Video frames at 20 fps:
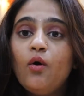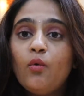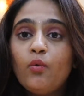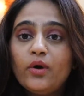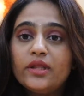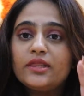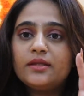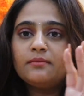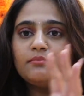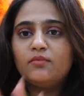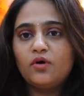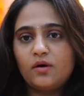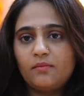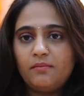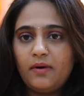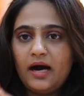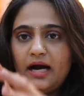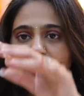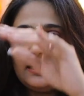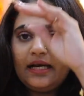with
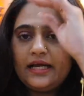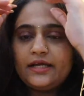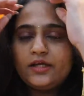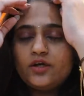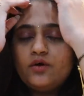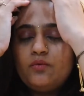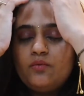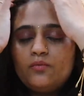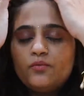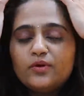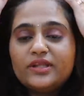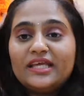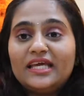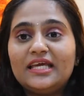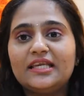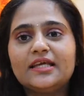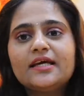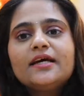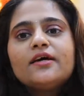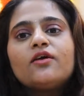mukbang, like you know, with
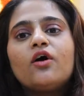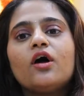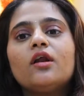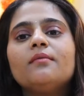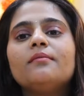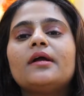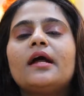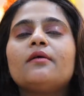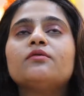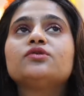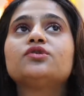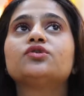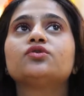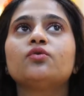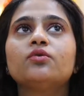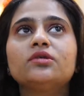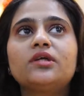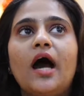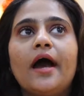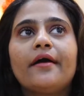eating and all but I was
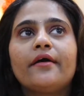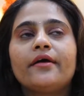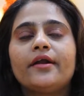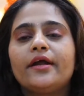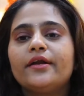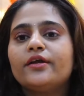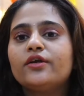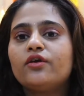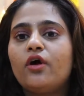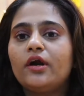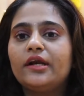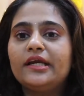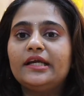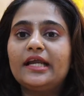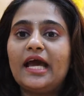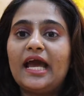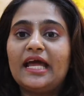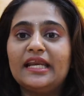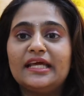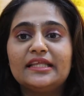so tired. I did not eat
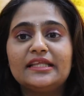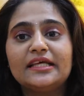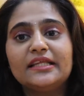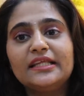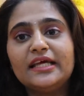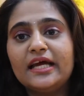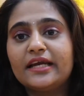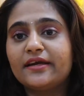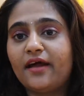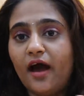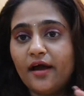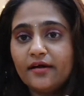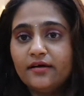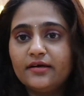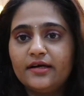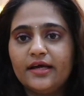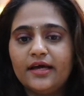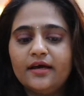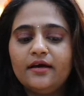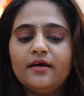anything the entire
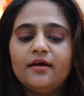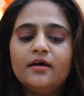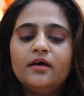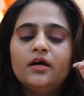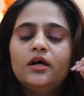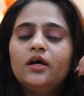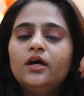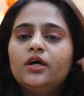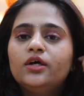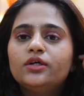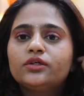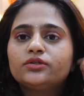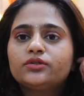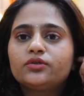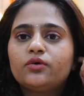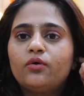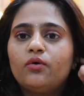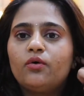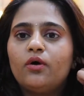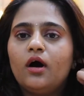day.
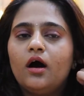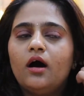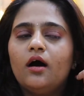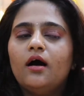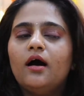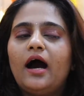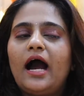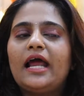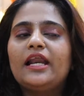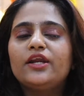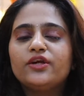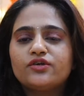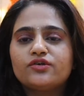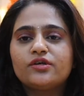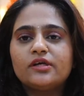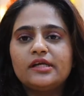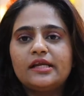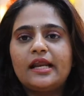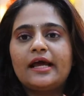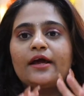So uh, I
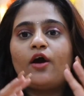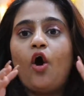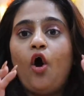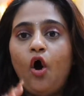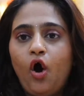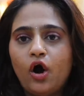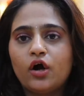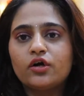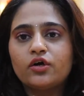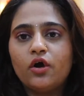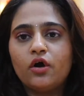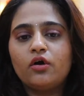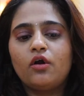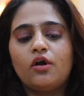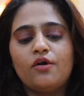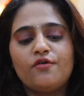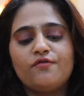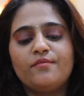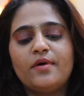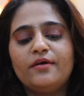literally like hogged on
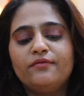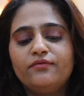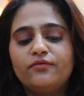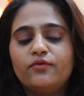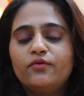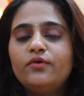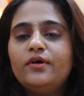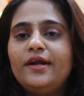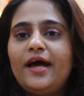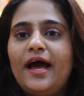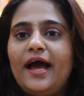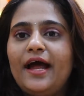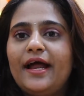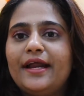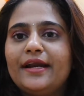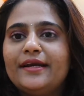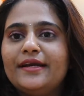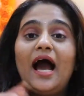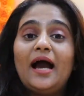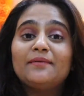all of my food
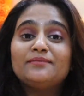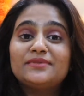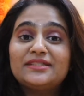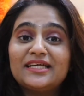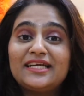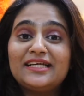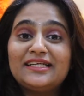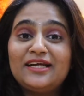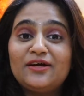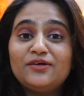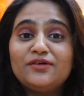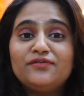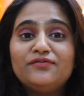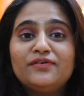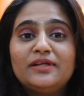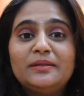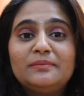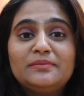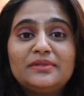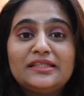and I'm sitting down to
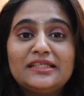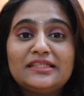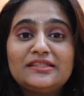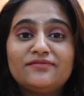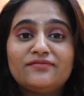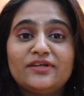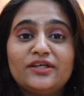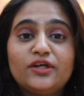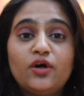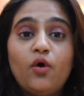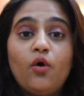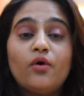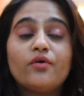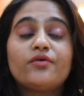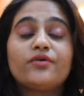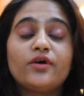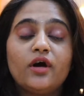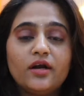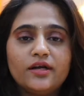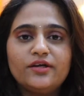film this video
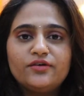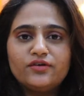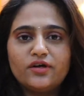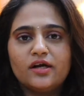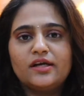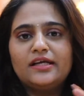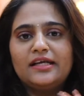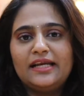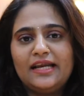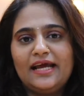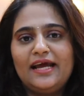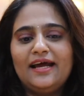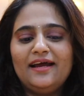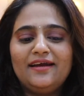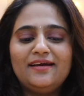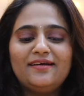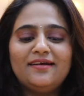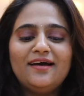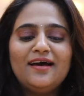really really late.